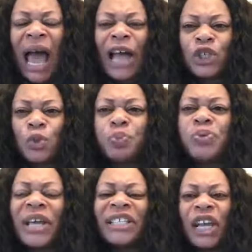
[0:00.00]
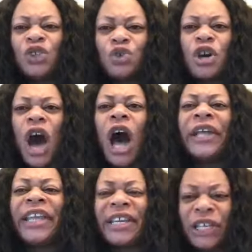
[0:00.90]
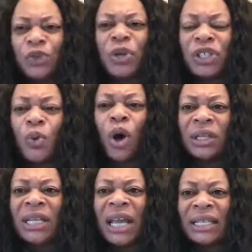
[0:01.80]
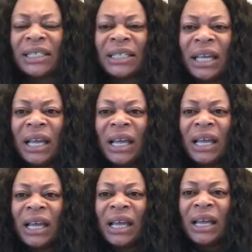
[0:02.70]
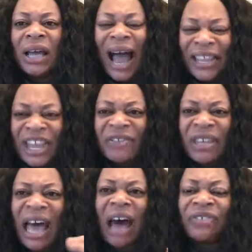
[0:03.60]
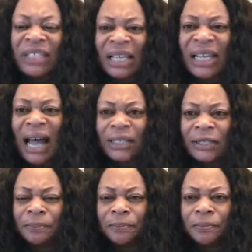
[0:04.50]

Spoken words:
as you press into God in these 21 days and even after that.